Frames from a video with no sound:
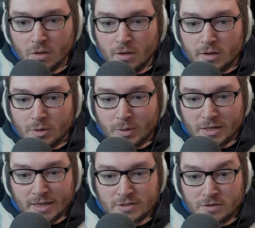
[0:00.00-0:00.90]
Now we're going
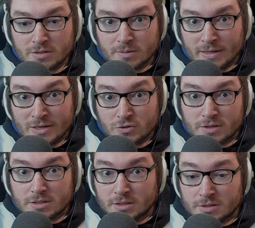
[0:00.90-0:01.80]
to enter some
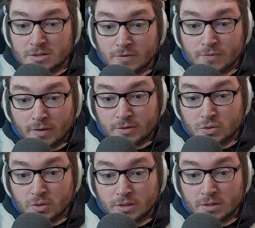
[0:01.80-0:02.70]
interesting stuff very
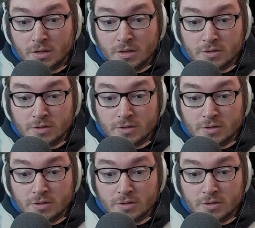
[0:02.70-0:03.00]
shortly.